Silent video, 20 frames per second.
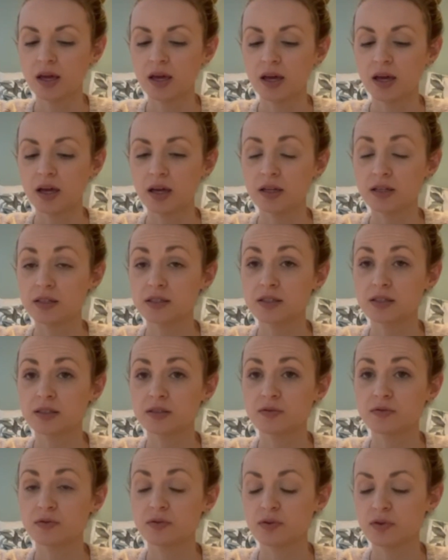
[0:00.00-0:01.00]
And
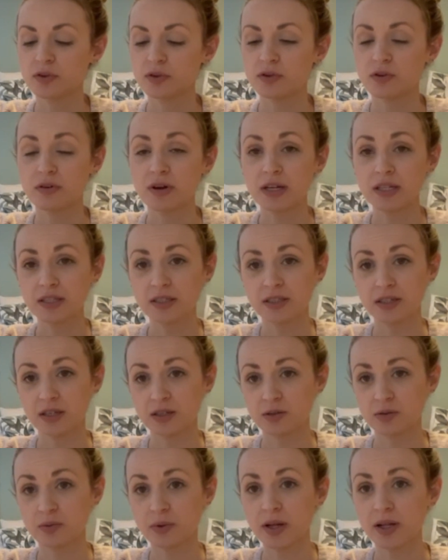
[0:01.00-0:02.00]
for the crust
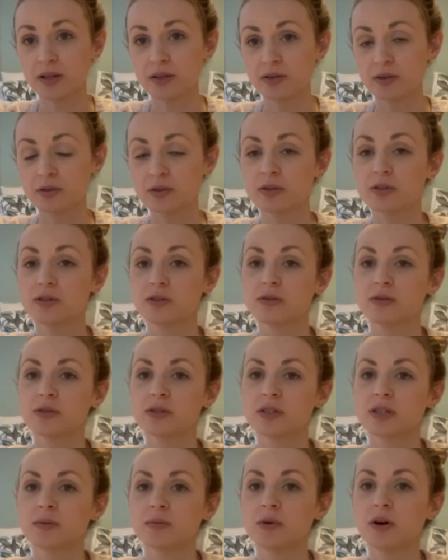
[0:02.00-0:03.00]
as well, you could use
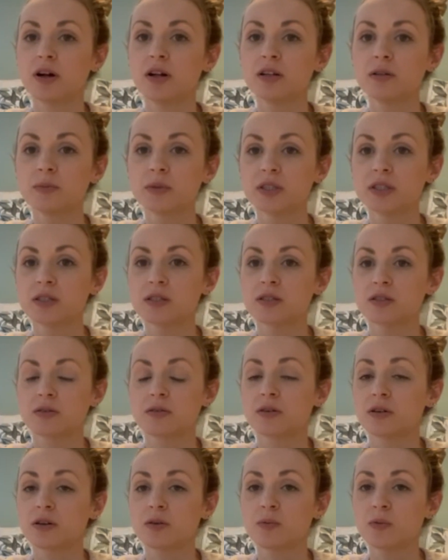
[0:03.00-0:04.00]
some almonds
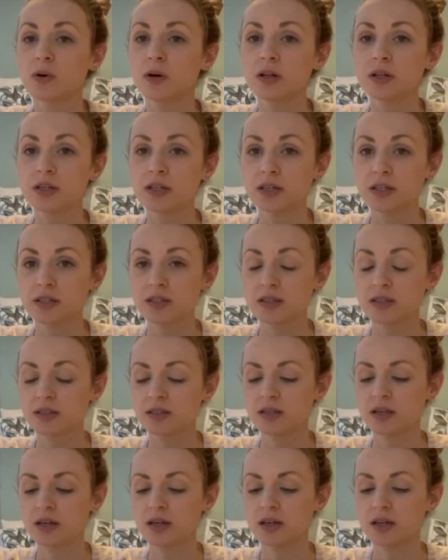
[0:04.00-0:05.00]
or walnuts,
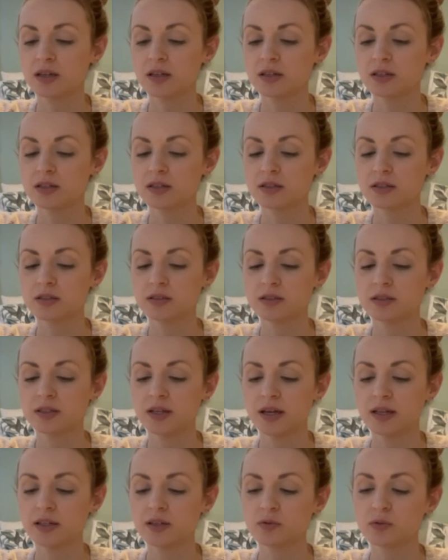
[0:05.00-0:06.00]
and
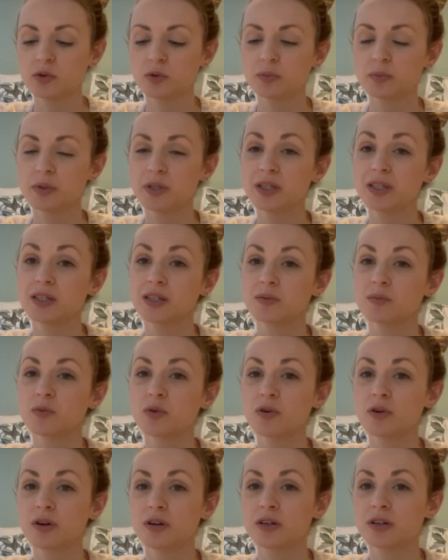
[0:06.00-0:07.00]
then it would be a
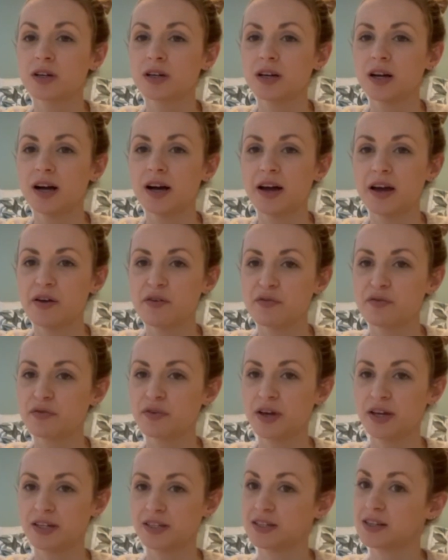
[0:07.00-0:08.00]
more high
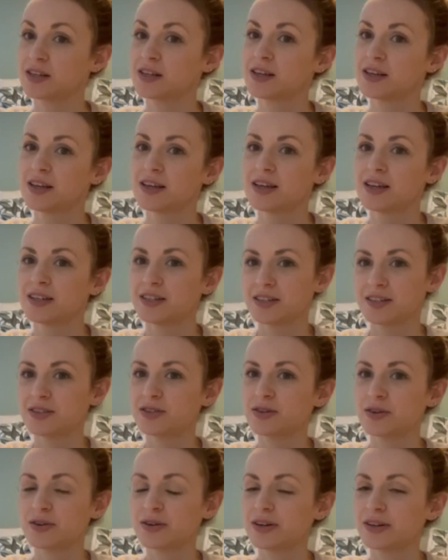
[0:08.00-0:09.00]
fat
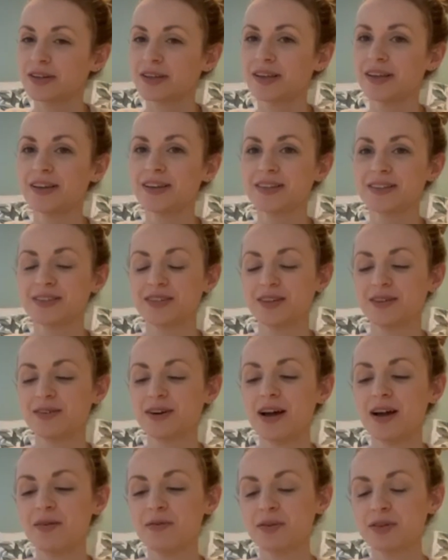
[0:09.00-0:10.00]
dessert. So
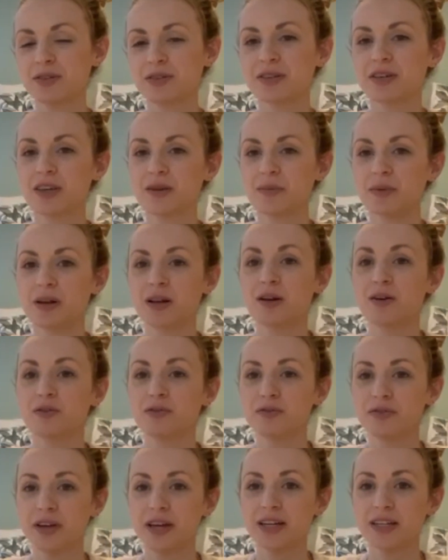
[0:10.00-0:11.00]
I want to keep it low
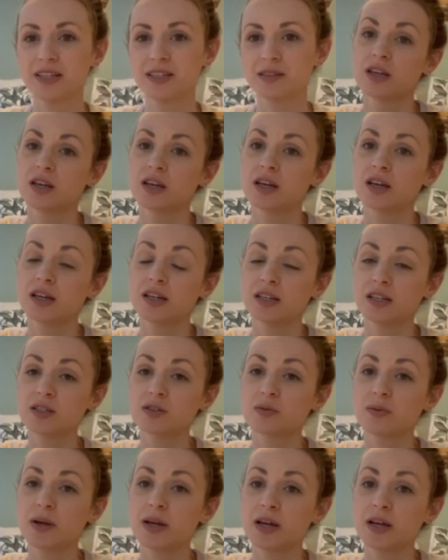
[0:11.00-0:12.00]
fat, and that's
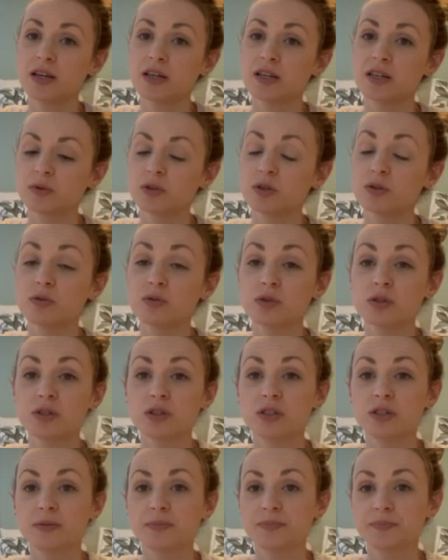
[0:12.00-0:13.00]
why I
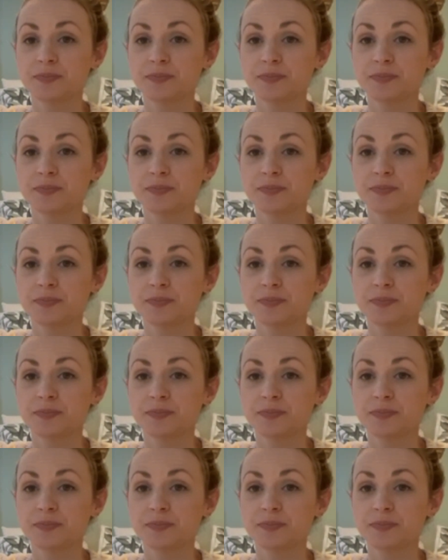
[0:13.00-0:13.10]
used